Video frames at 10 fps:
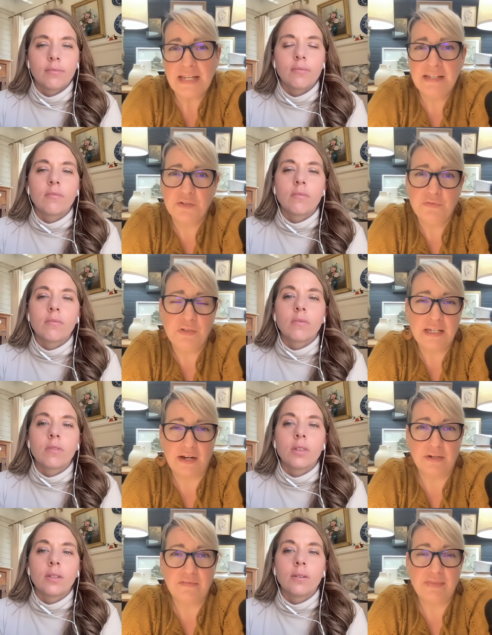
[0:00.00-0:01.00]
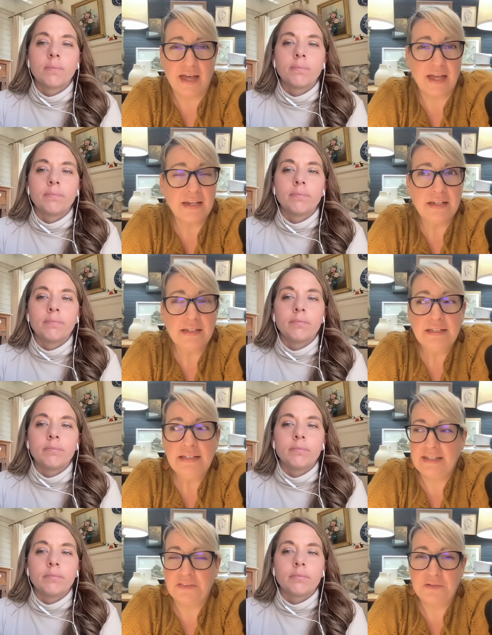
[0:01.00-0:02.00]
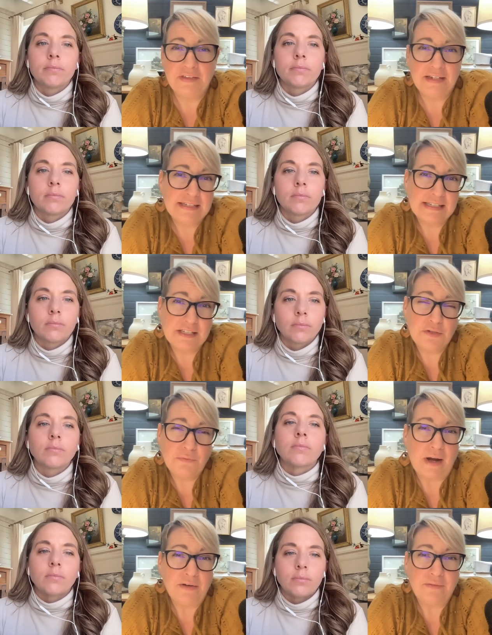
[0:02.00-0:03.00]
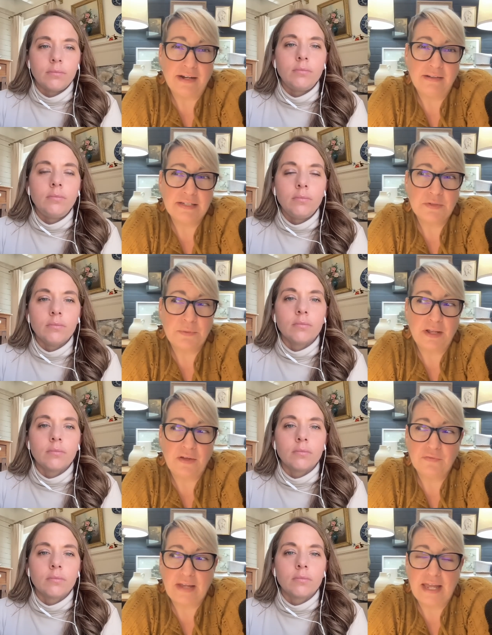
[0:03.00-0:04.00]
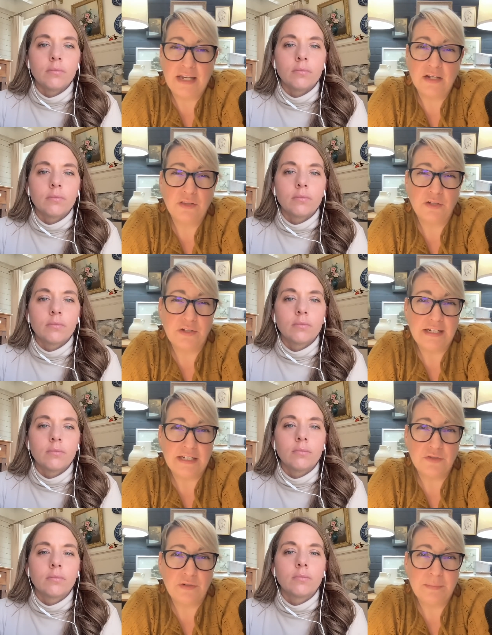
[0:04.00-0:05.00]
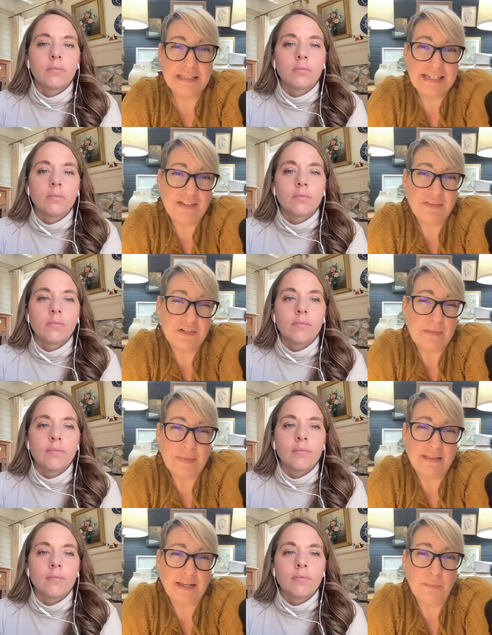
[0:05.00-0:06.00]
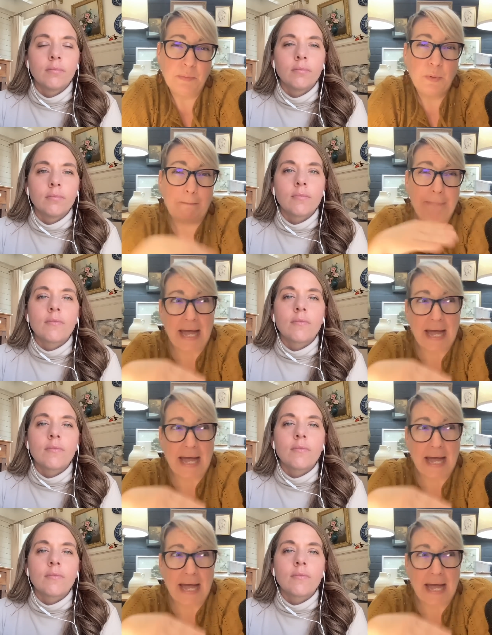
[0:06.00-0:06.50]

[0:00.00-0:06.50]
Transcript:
Speaker 1: And so if you can get rid of that, the other thing is is to run around sort of and look in each room and see if there's something that can be put